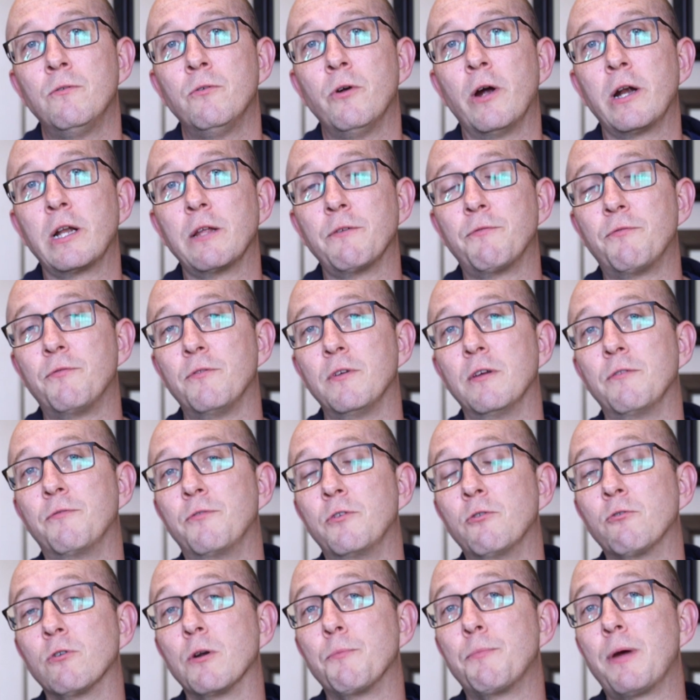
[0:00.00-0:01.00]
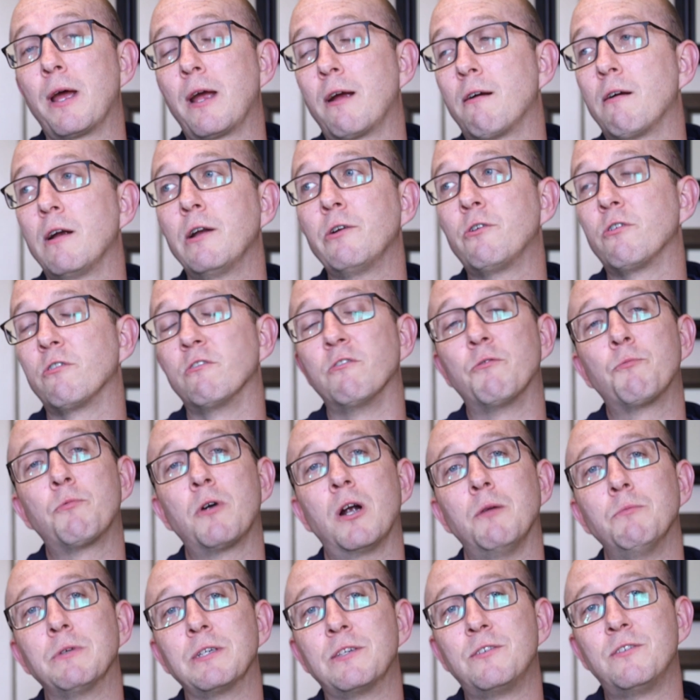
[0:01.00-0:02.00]
Right, if you're a parent, or you've
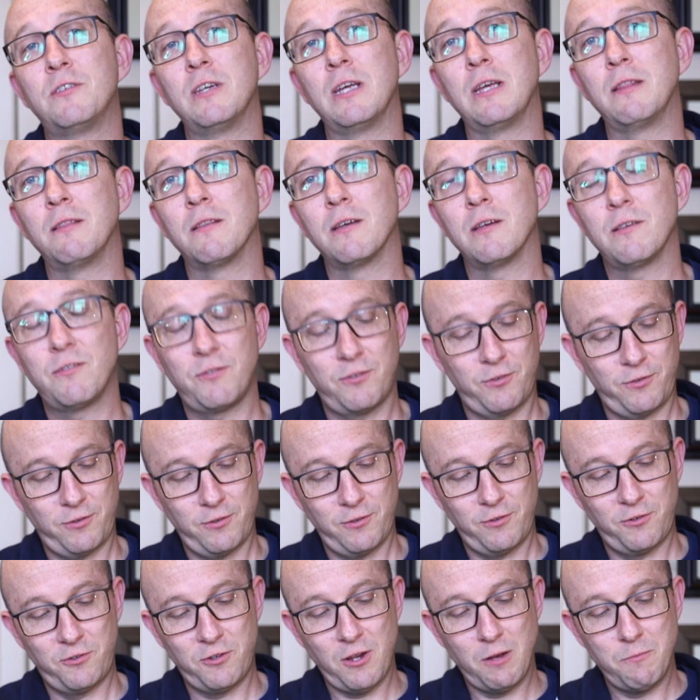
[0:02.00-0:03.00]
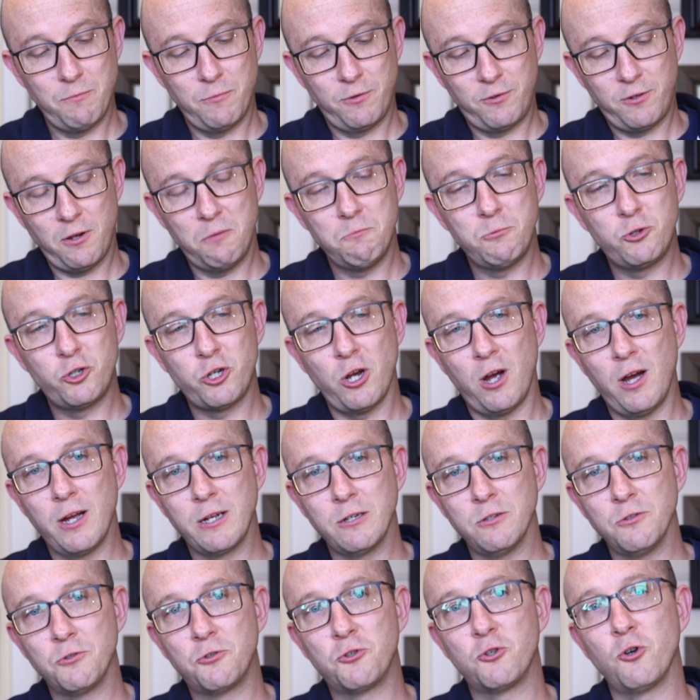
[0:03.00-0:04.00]
probably seen this, some
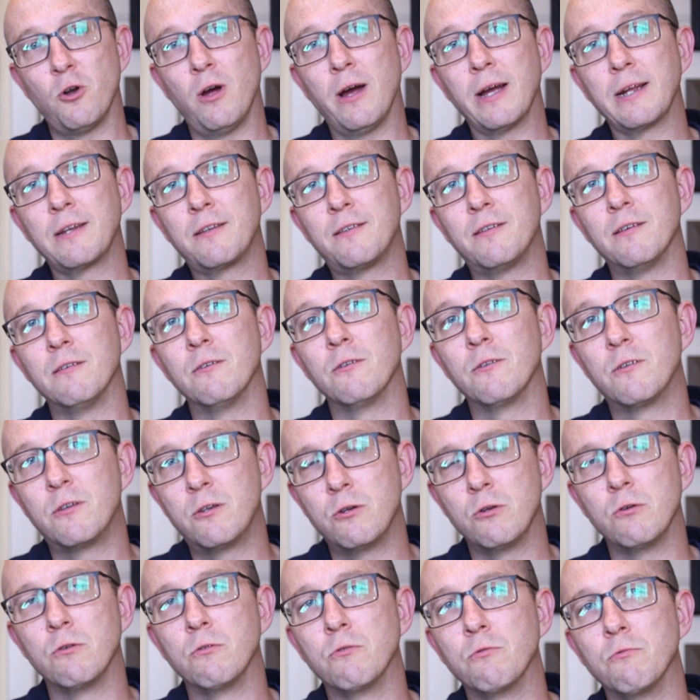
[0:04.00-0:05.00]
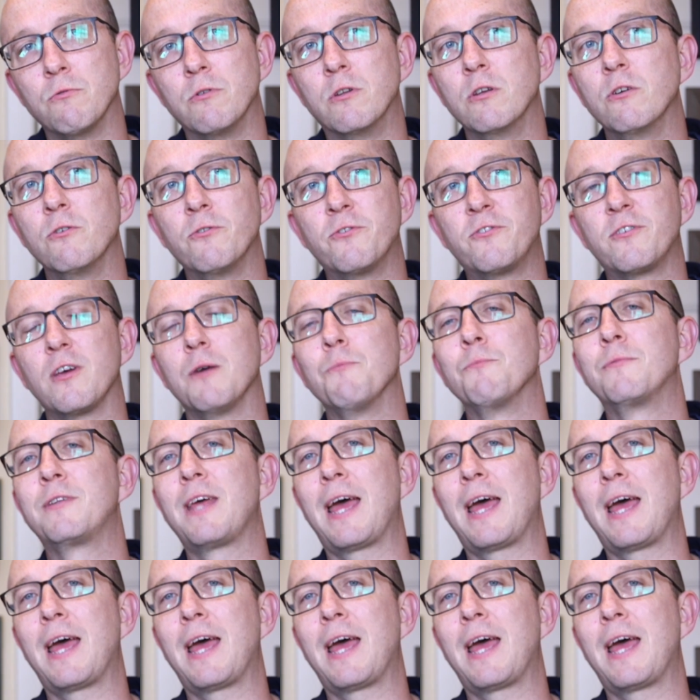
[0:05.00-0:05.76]
child trying to do some